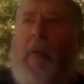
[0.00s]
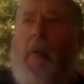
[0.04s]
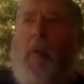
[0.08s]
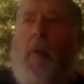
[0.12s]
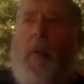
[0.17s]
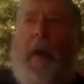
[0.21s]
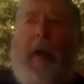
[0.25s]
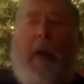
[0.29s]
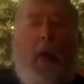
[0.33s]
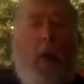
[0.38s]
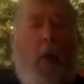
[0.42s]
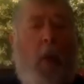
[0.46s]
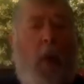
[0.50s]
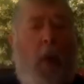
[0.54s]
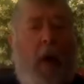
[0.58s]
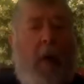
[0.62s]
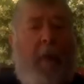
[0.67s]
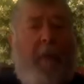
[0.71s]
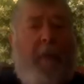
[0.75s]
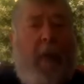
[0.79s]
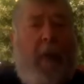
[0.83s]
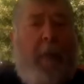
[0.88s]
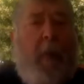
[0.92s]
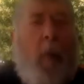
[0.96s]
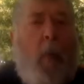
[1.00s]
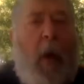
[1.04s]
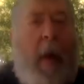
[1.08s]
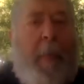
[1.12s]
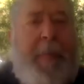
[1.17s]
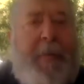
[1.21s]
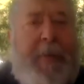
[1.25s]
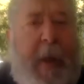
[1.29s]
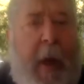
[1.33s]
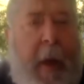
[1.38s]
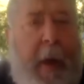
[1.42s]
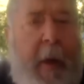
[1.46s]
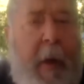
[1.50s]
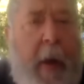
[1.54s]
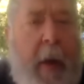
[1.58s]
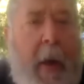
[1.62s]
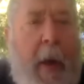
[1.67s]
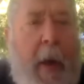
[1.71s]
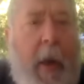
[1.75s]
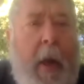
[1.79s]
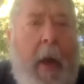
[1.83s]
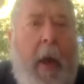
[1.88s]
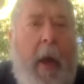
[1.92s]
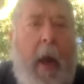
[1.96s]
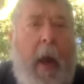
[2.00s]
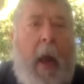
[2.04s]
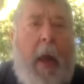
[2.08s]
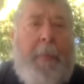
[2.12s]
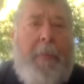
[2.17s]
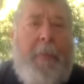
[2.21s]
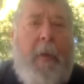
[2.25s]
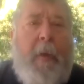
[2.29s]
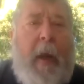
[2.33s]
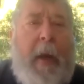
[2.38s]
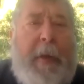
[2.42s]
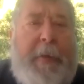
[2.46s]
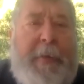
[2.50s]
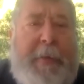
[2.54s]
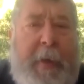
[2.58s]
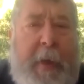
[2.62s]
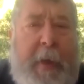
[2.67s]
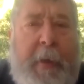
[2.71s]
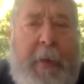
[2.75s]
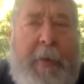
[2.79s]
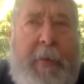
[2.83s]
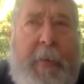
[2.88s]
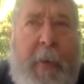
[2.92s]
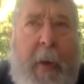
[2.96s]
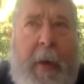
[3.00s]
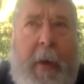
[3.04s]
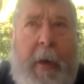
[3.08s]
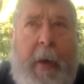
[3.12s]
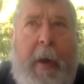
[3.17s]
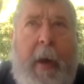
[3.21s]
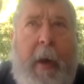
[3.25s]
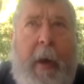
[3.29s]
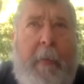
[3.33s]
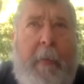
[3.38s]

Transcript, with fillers: week award from the website Athletics Illustrated out